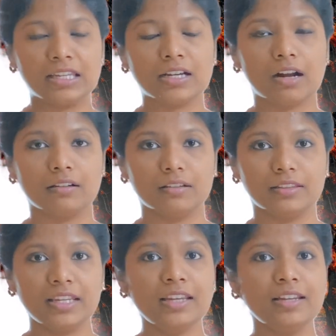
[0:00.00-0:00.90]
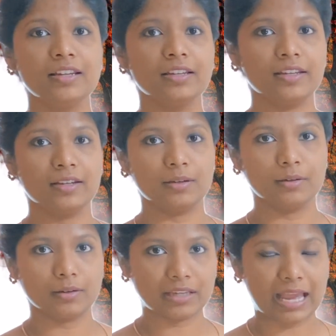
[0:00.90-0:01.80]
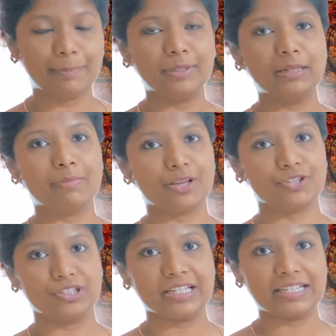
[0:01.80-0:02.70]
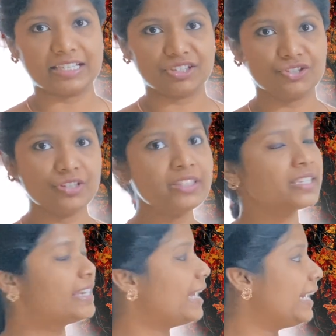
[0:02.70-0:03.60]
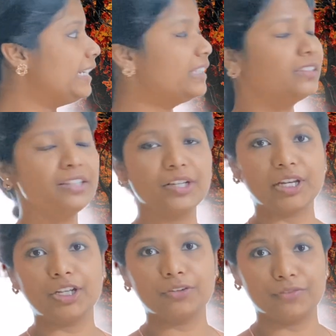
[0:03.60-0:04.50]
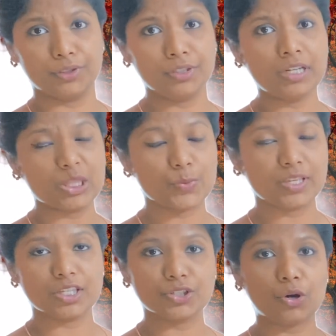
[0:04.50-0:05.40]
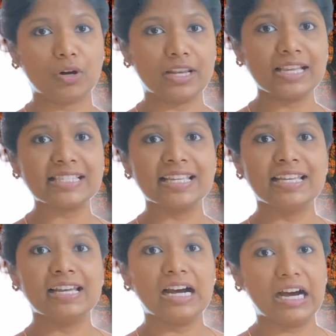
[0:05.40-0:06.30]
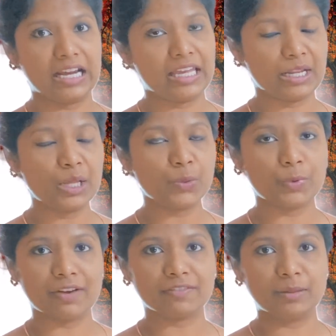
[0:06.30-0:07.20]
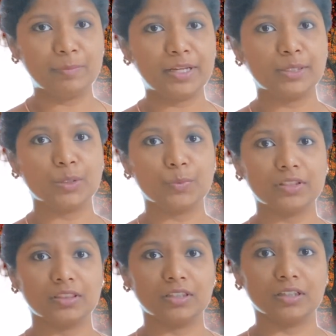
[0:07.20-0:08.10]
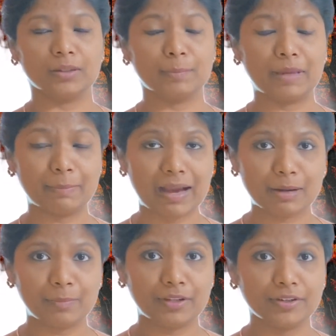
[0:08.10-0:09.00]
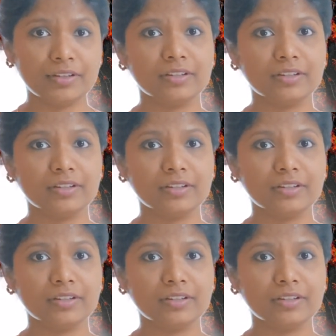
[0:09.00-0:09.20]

under the capital budgeting decisions, internal rate of return, otherwise it's called as IRR. We have completed with the payback period,